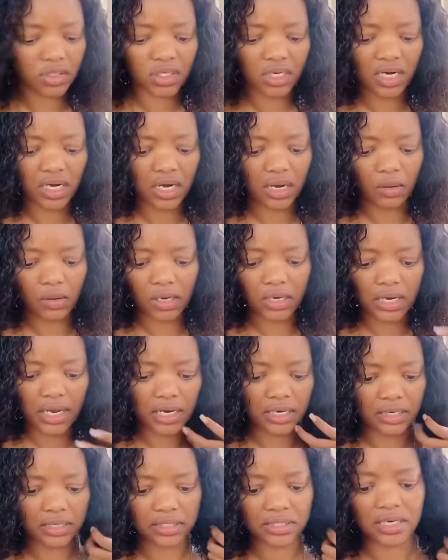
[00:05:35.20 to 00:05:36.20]
it, and I want to
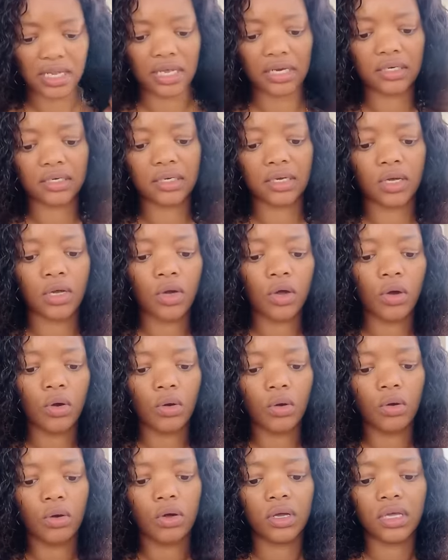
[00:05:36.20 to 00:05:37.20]
understand.
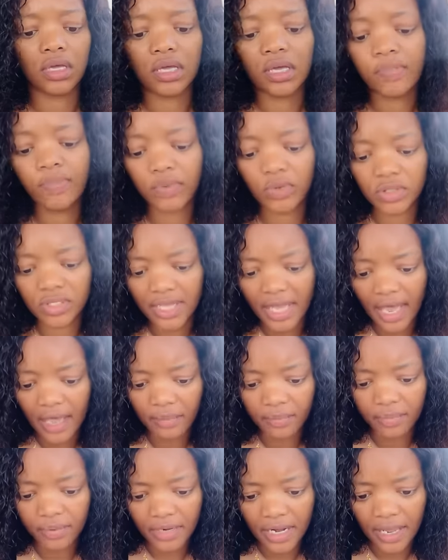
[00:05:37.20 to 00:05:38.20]
E boot
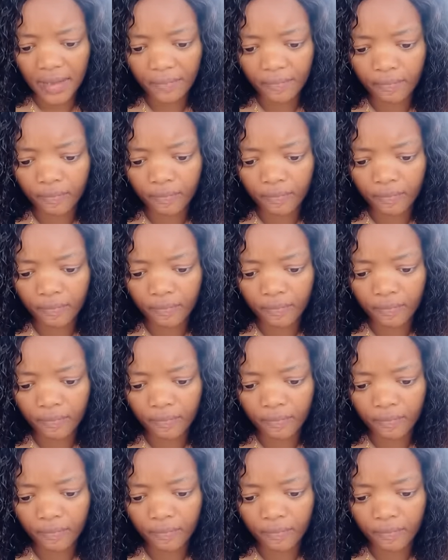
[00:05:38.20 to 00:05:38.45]
camp, ne?